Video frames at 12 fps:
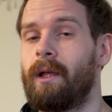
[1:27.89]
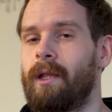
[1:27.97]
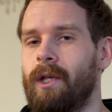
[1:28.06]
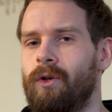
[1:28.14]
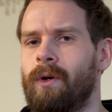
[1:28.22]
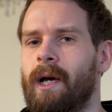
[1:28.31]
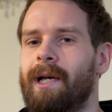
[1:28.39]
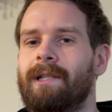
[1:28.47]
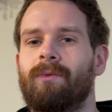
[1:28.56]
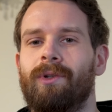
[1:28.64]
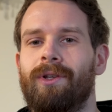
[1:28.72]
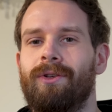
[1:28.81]
that you
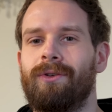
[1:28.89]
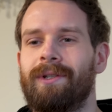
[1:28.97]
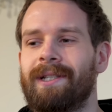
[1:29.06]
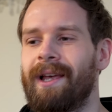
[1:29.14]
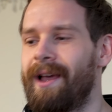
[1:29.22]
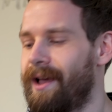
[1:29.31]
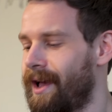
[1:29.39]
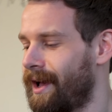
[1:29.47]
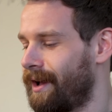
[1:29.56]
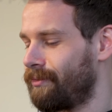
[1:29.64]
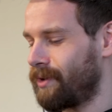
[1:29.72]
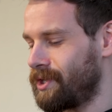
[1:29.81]
guys will use
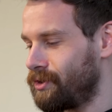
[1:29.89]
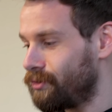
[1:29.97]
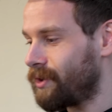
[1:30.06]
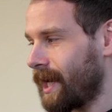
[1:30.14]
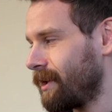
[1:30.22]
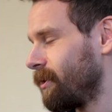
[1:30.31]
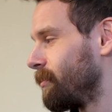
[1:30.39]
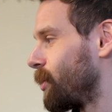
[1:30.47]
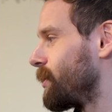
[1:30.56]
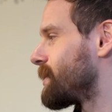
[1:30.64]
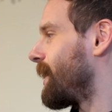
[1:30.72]
when you get your board. So